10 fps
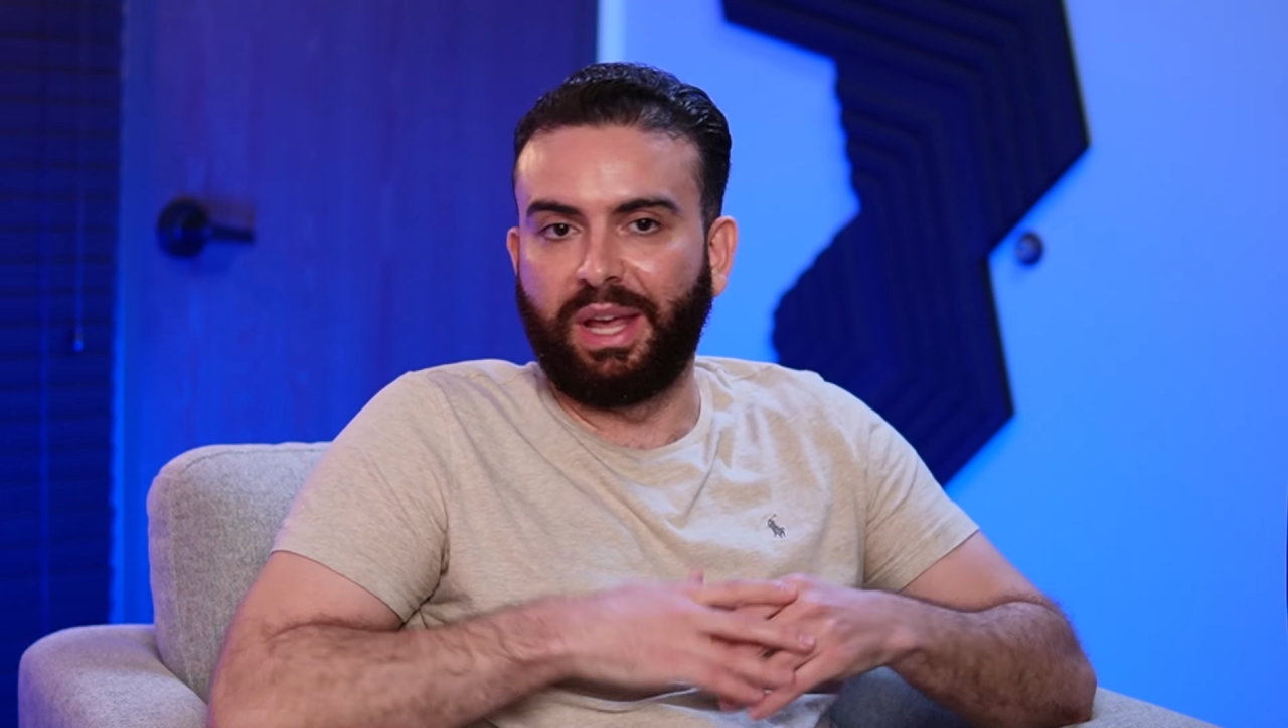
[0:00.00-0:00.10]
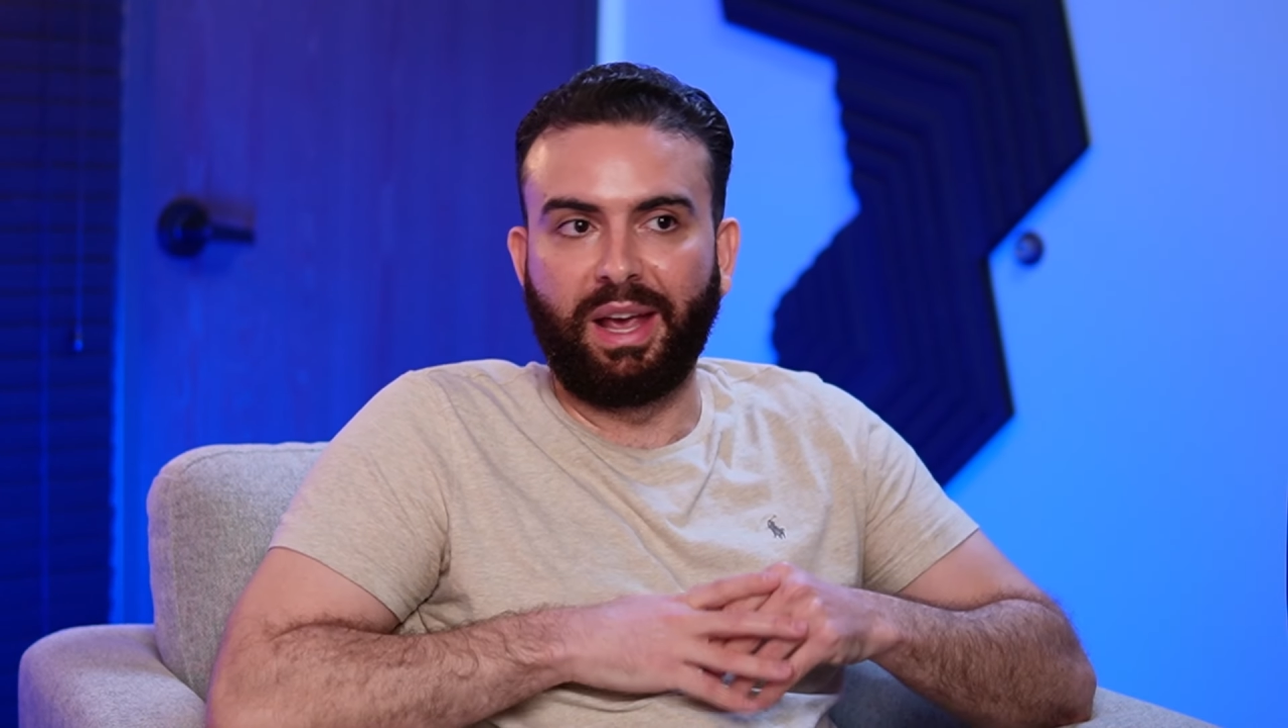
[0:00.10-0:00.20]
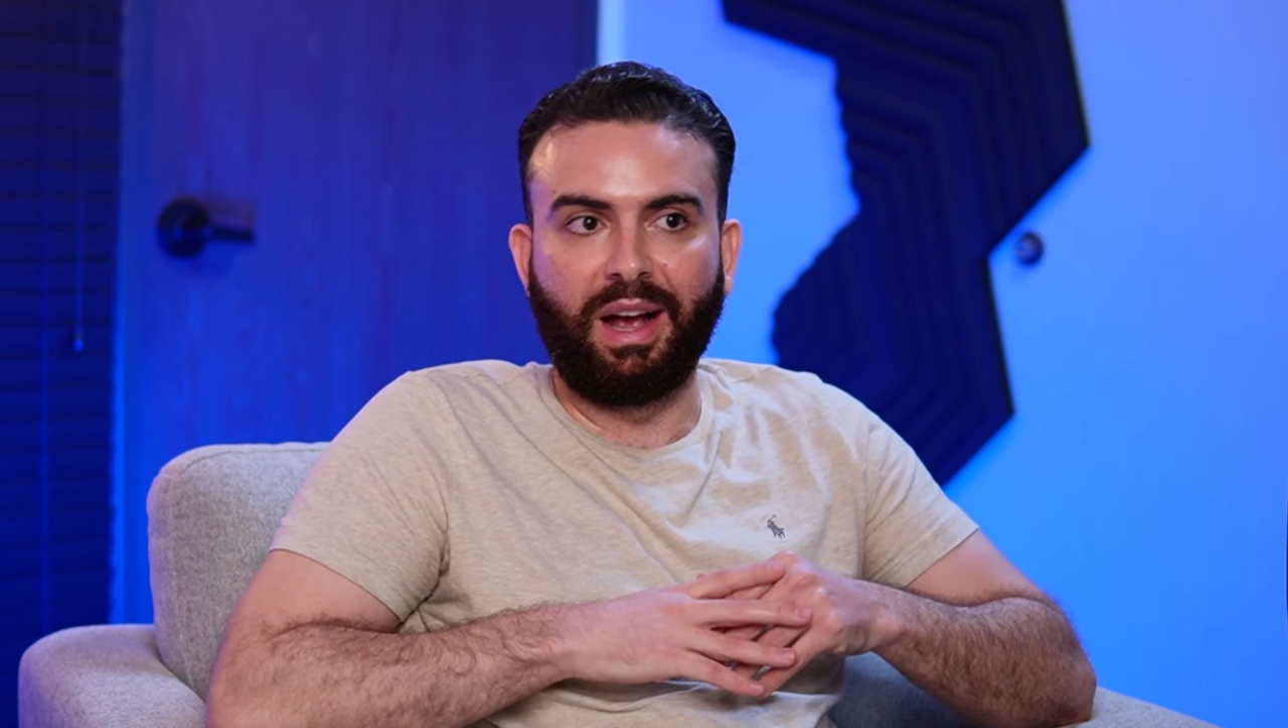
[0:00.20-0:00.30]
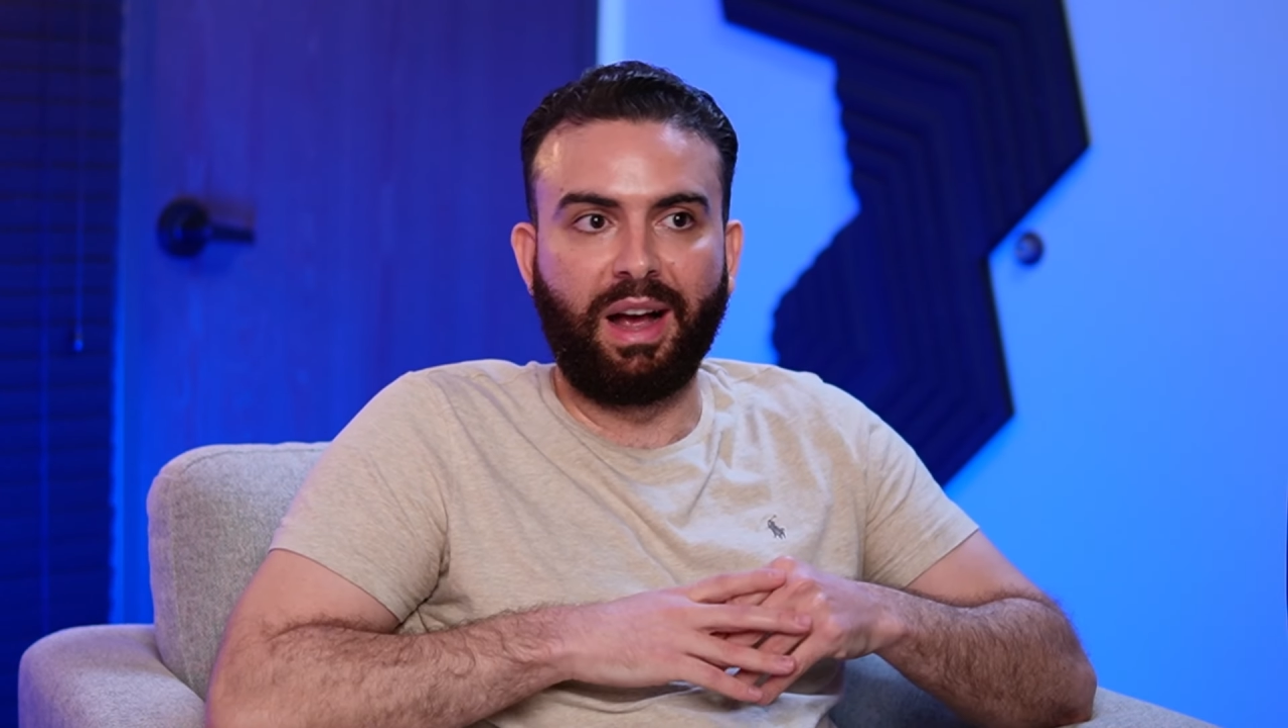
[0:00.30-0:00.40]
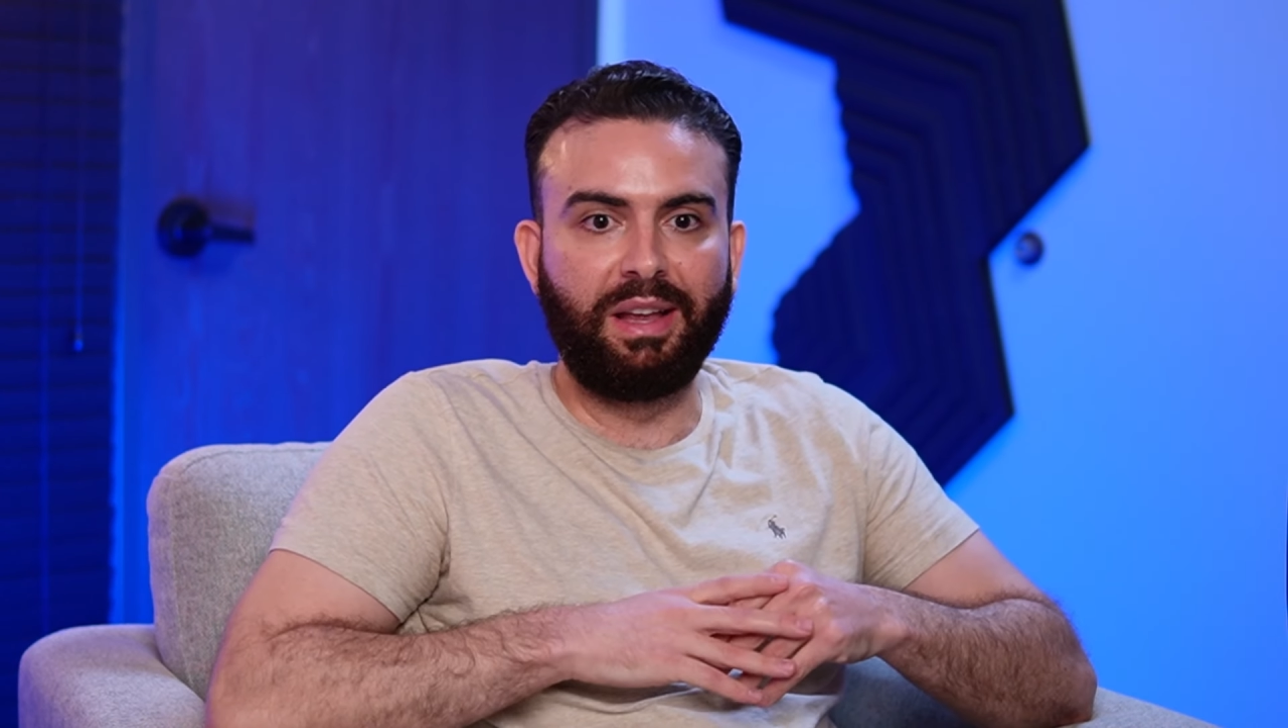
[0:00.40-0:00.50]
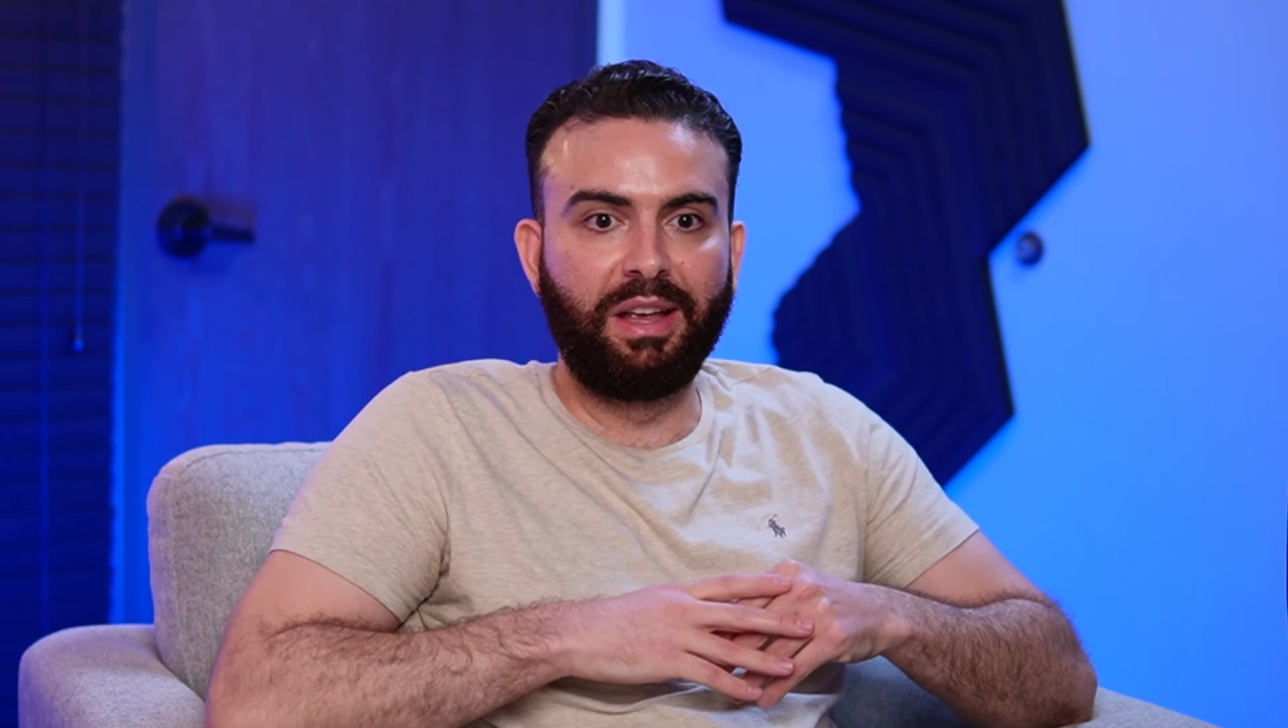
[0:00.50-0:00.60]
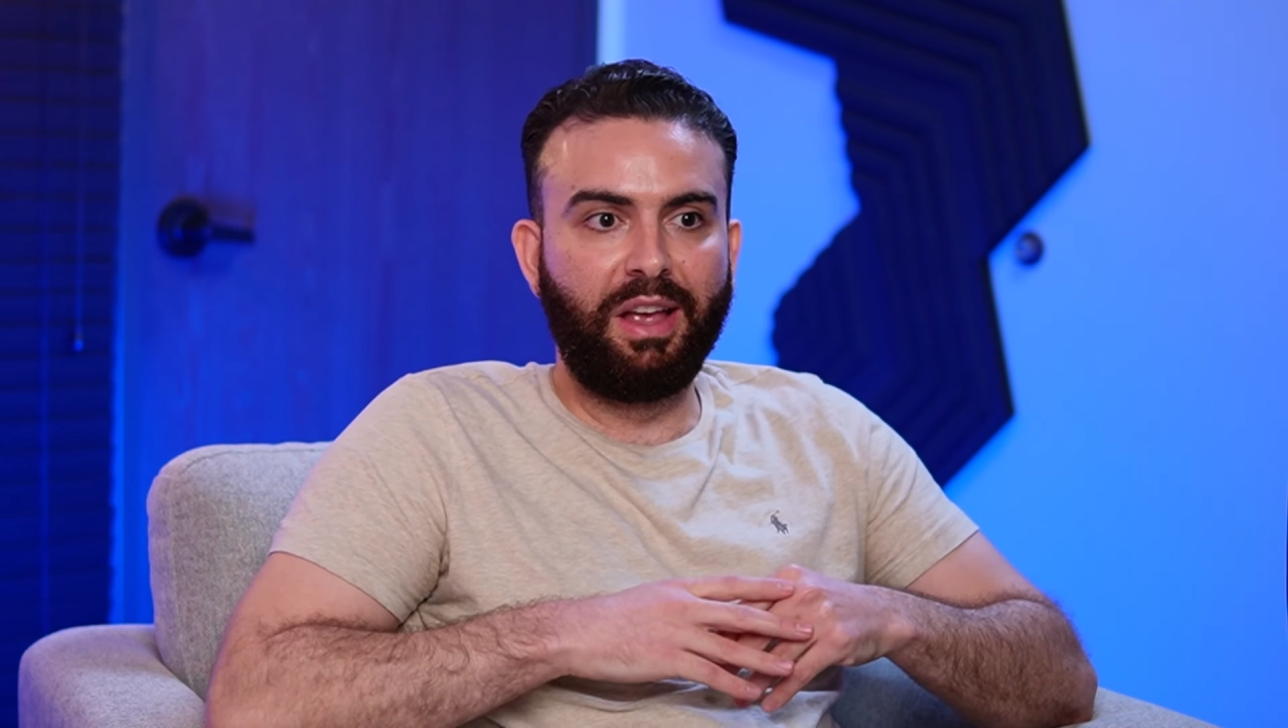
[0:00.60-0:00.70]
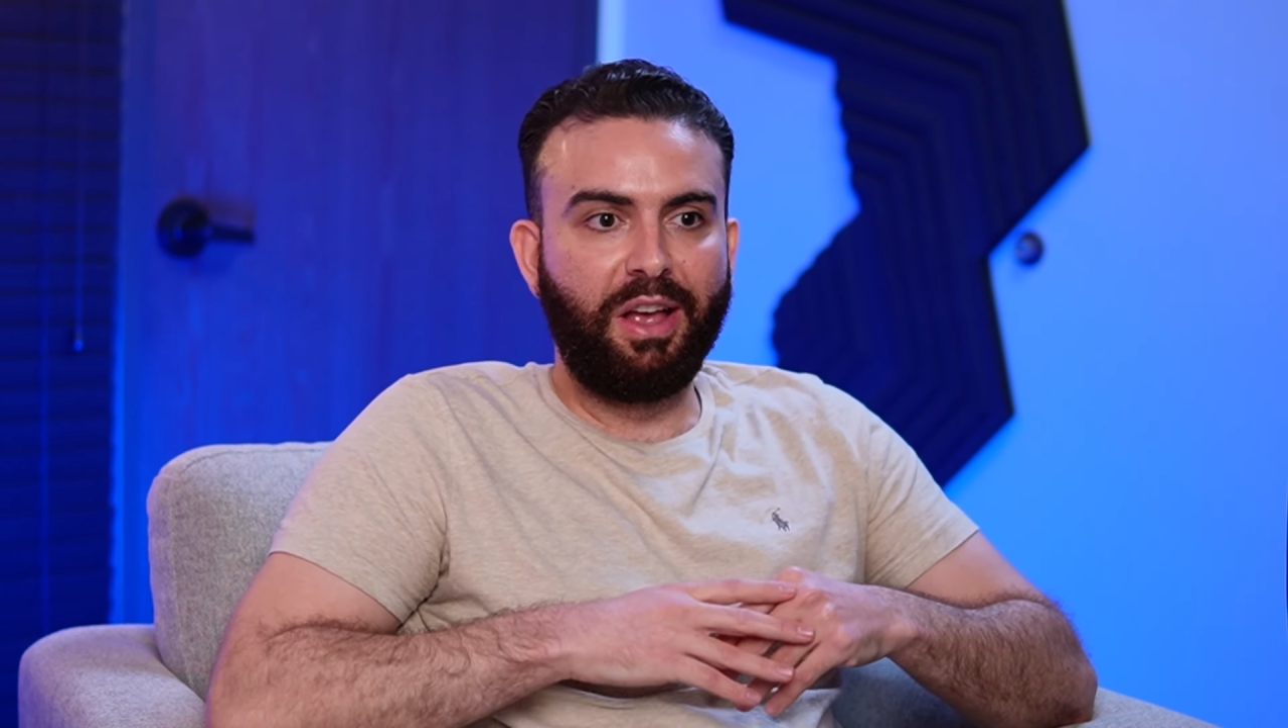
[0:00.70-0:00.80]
AI.